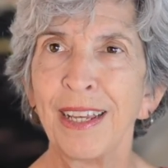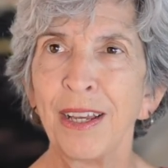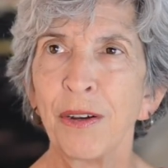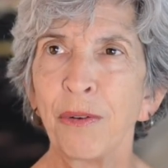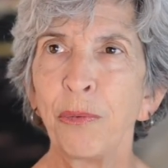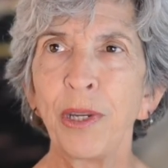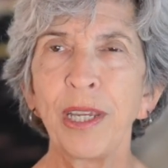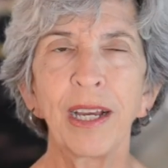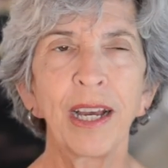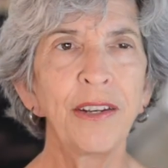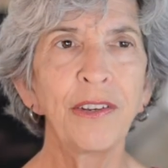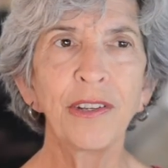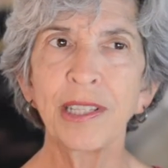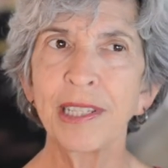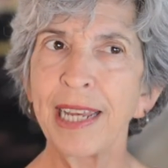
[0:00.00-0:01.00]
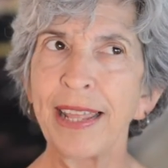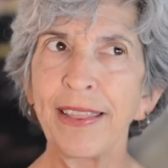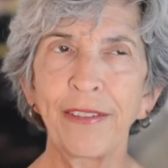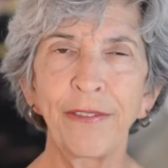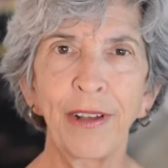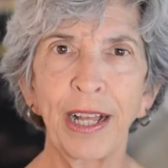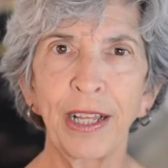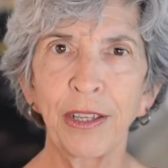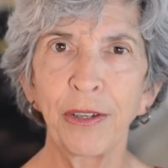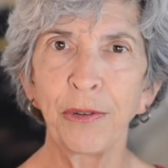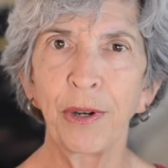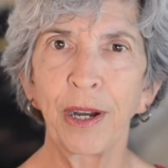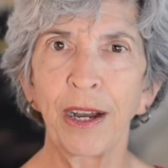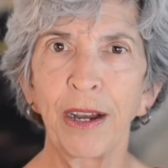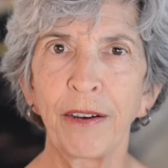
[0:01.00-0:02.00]
We understand the
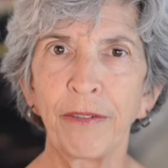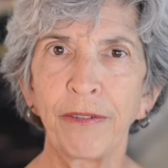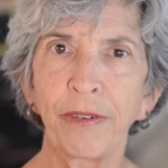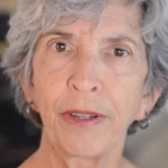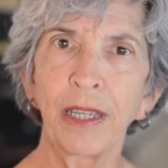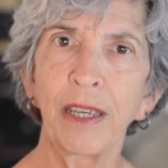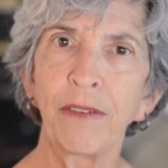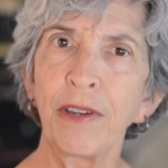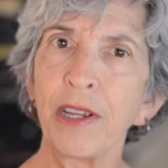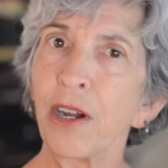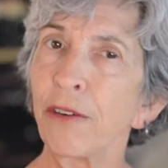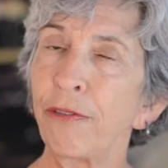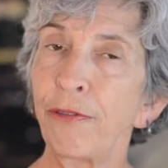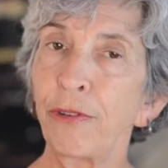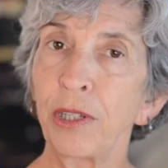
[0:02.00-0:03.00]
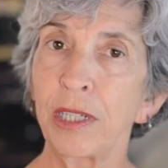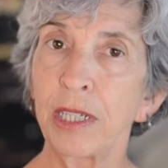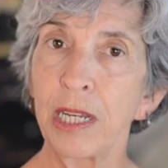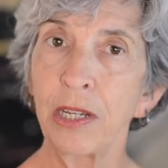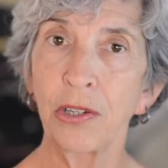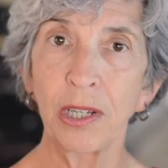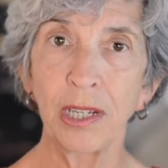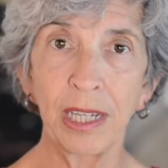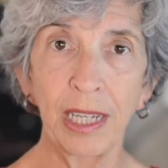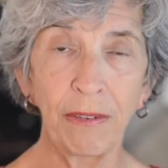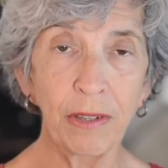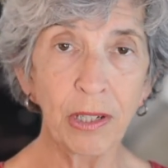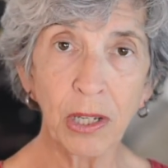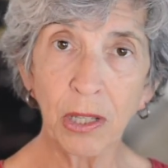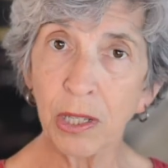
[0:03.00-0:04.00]
value of giving our full attention
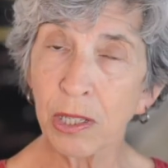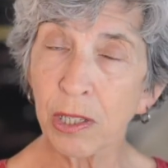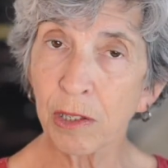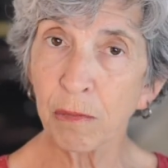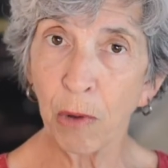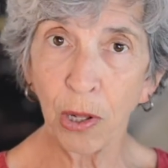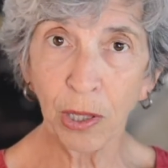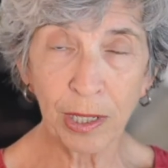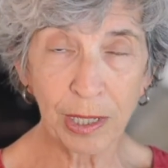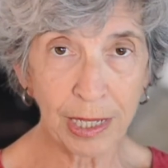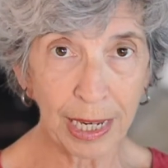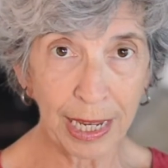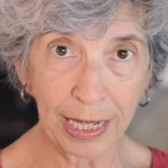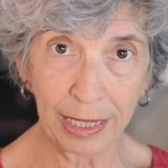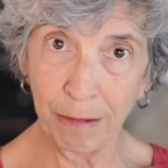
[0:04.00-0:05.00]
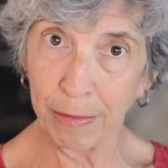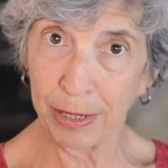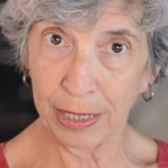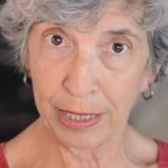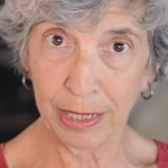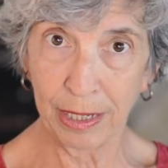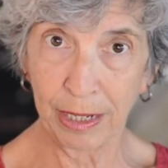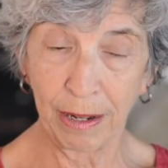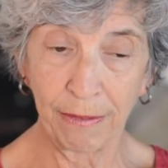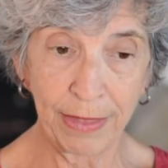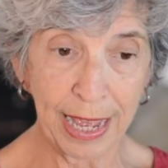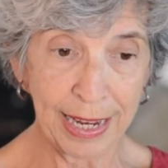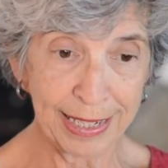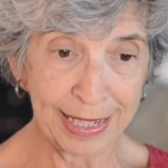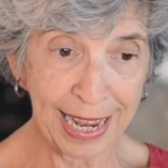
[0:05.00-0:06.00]
even to the smallest elements of
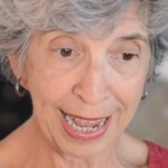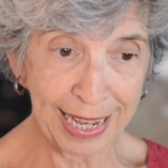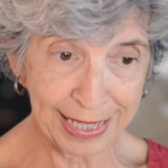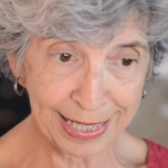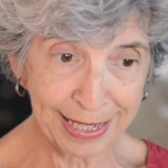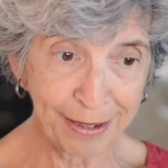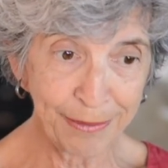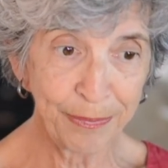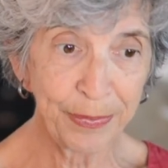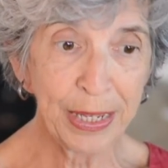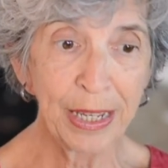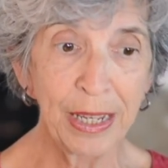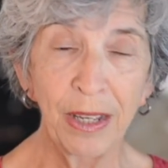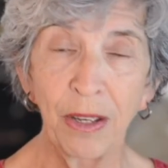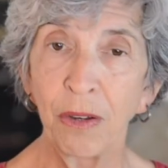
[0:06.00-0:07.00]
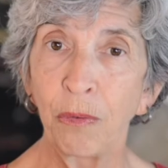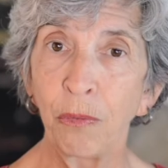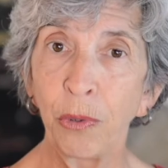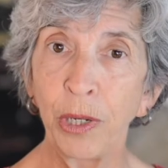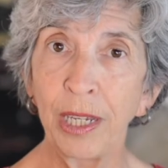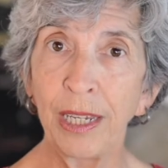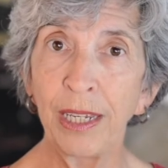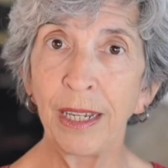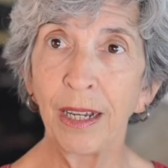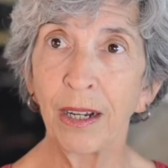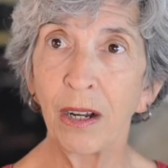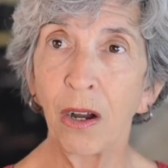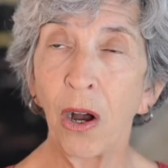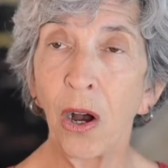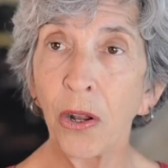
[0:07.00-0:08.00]
that task. We
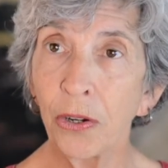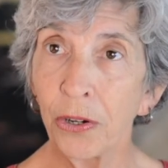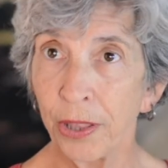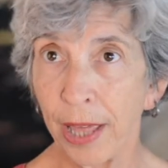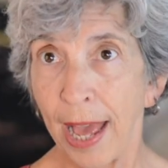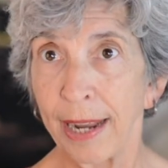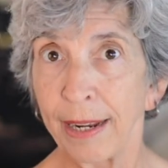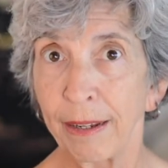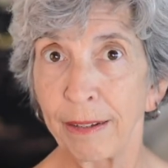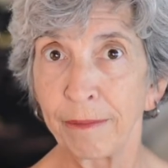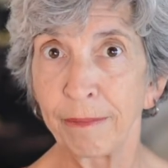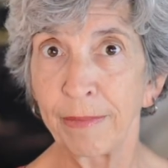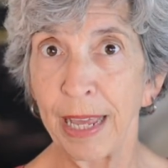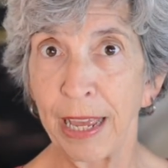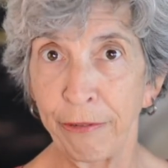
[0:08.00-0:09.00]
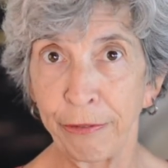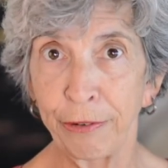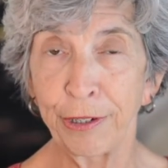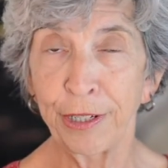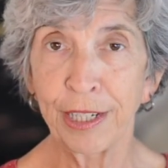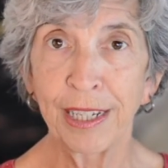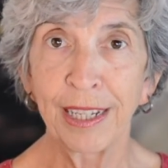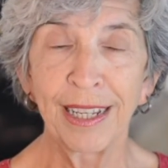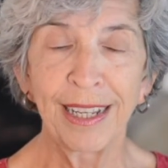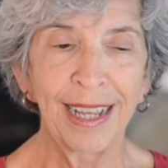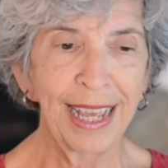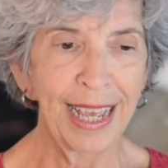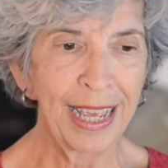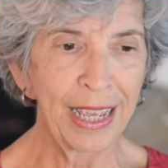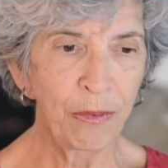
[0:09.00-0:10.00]
honor that effort,
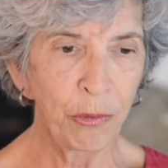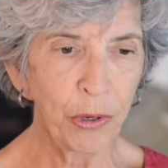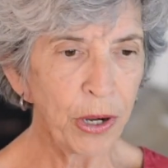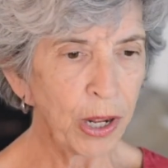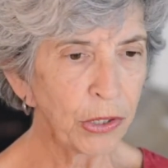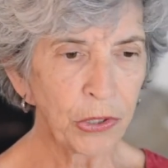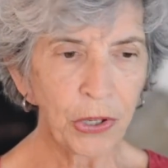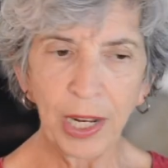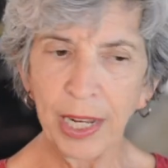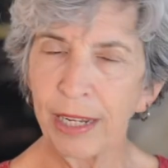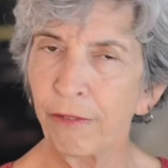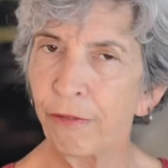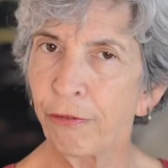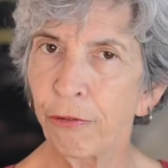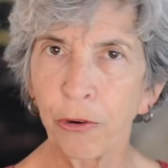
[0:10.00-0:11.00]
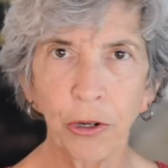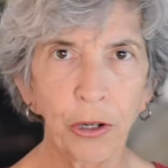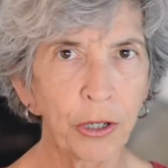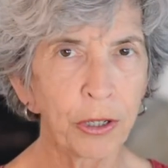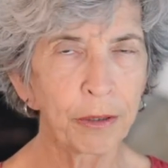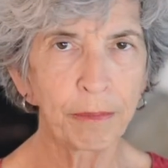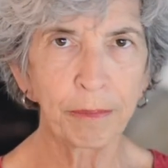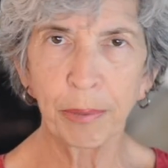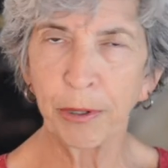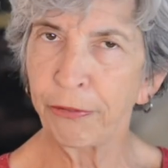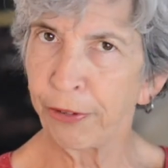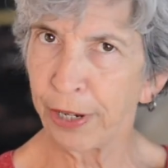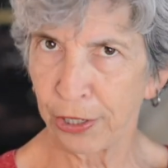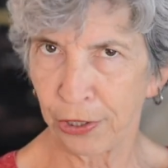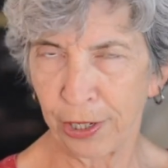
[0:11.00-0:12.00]
and we're not trying for
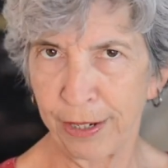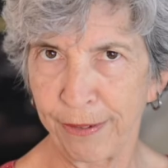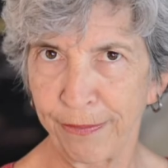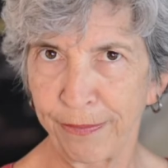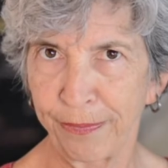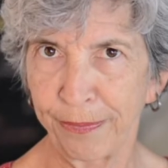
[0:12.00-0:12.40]
perfection.